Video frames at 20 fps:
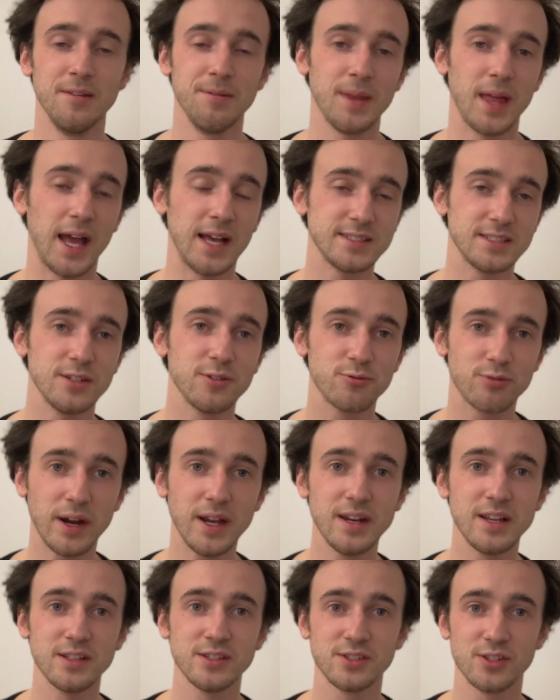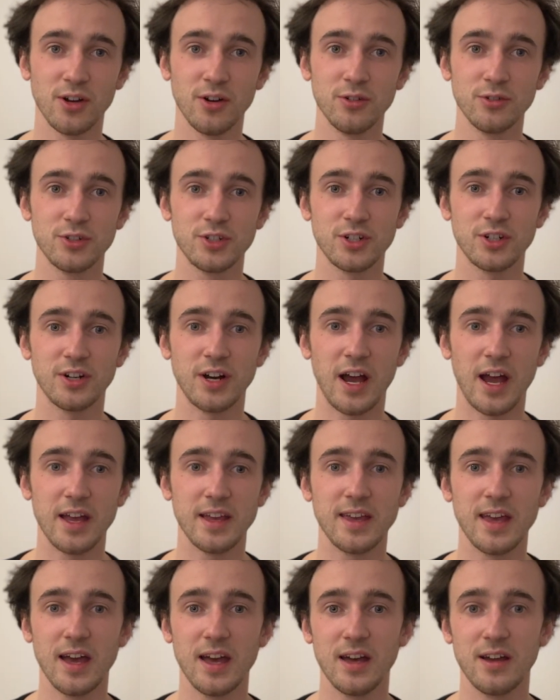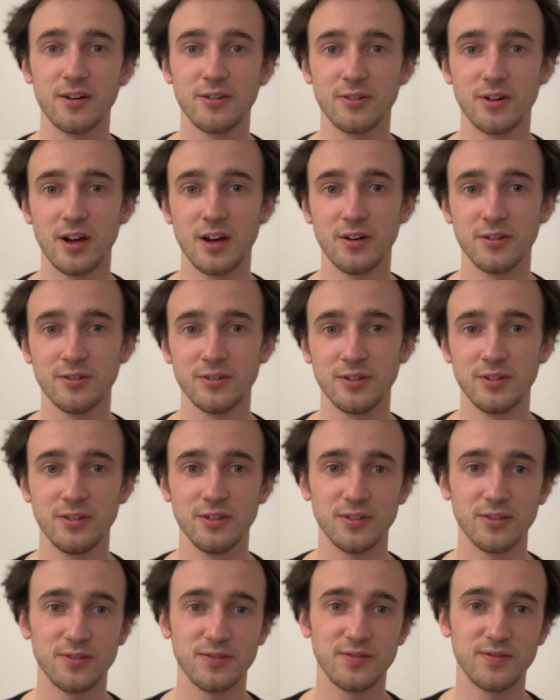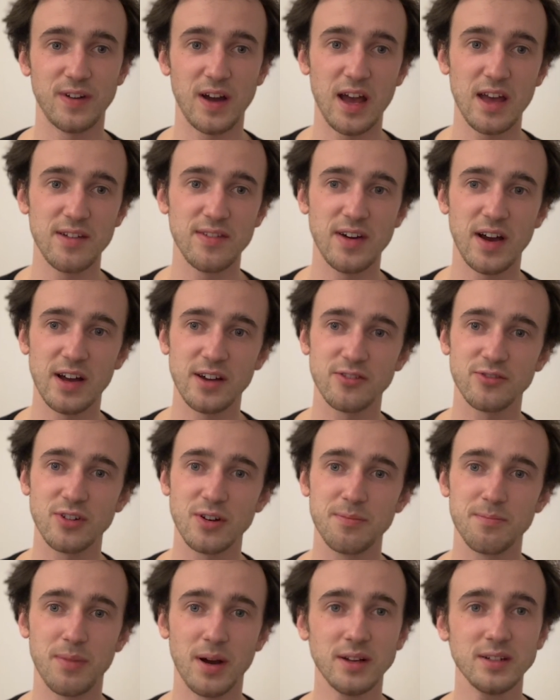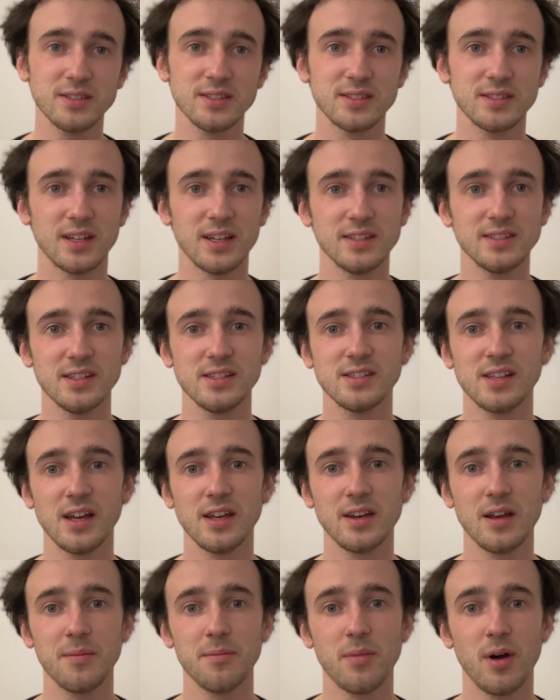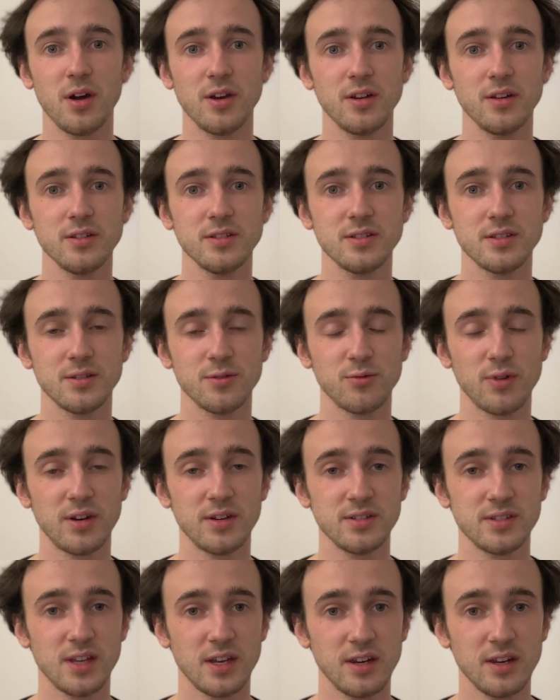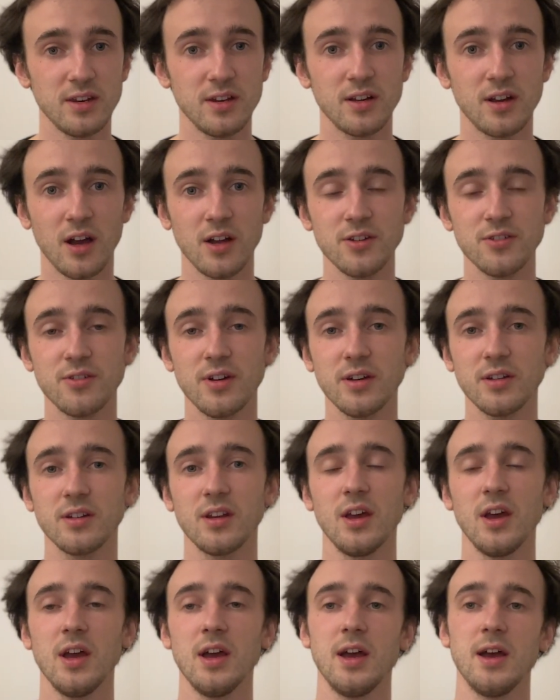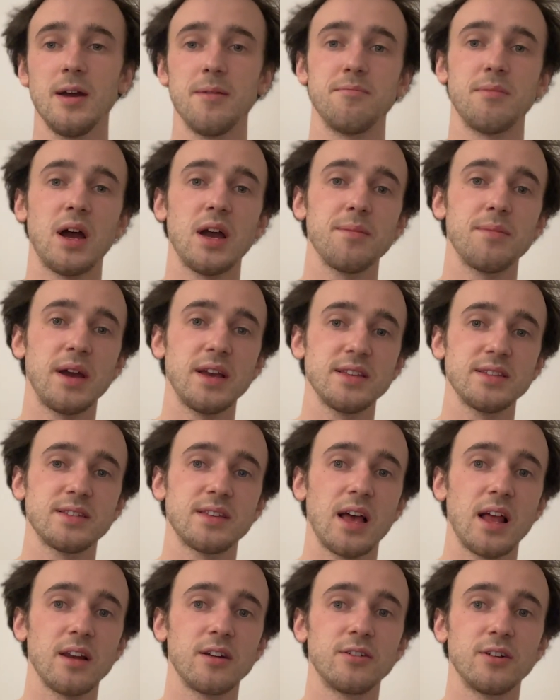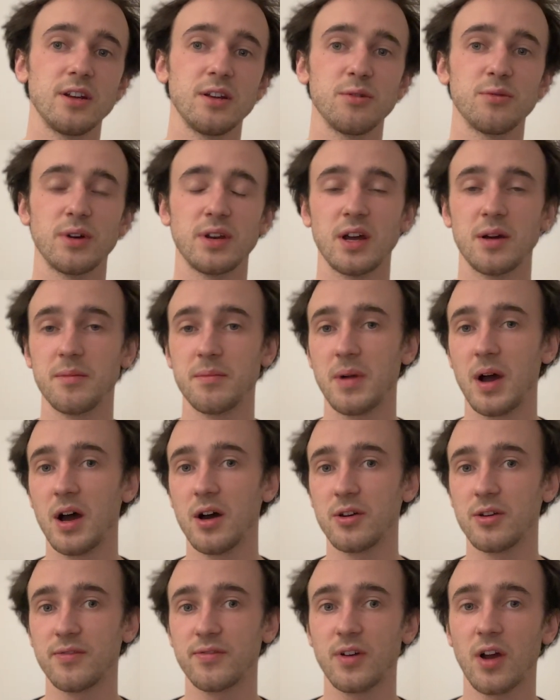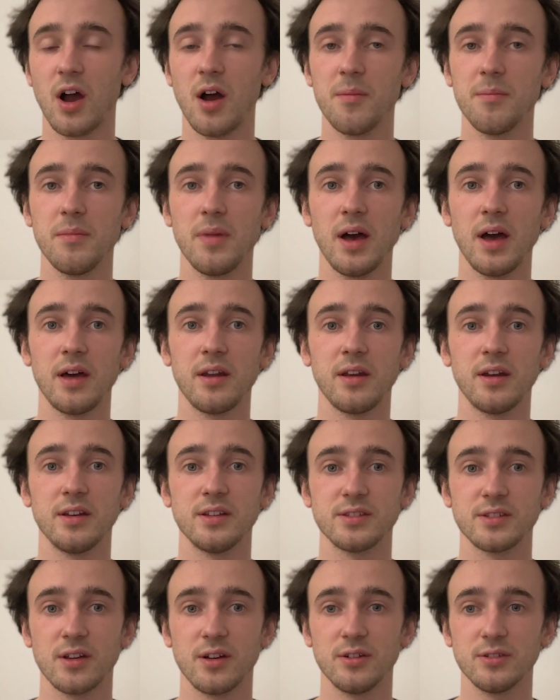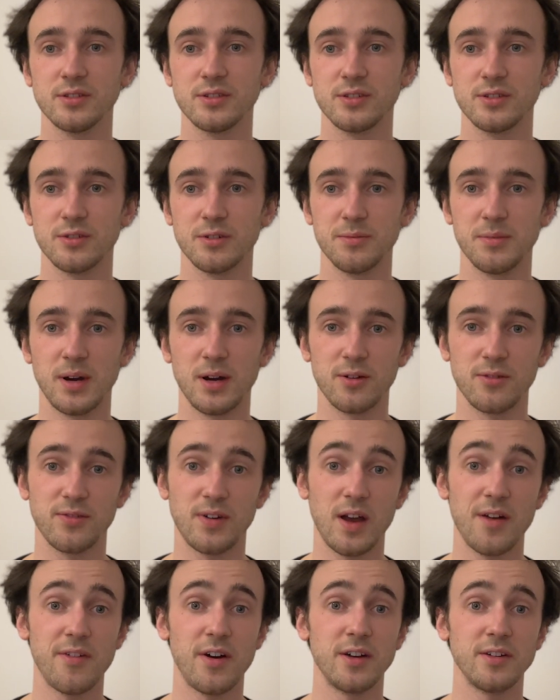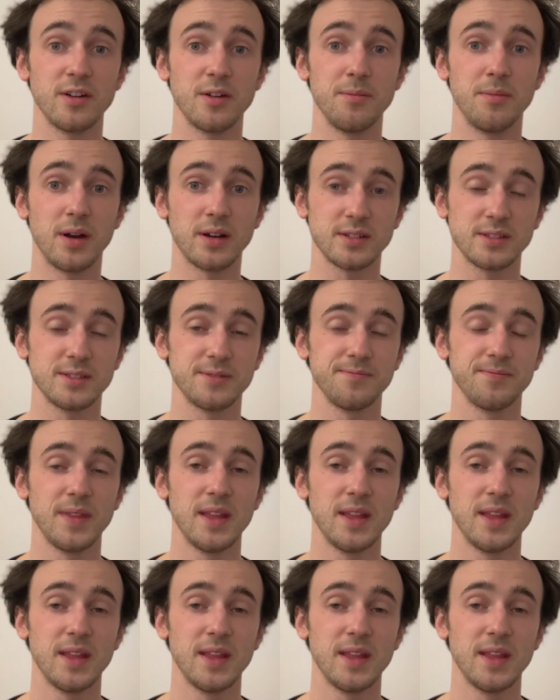As a Ukrainian soldier, I get around $500 as a sign-up bonus when signing the contract. My base salary when I'm out of combat is also about $500.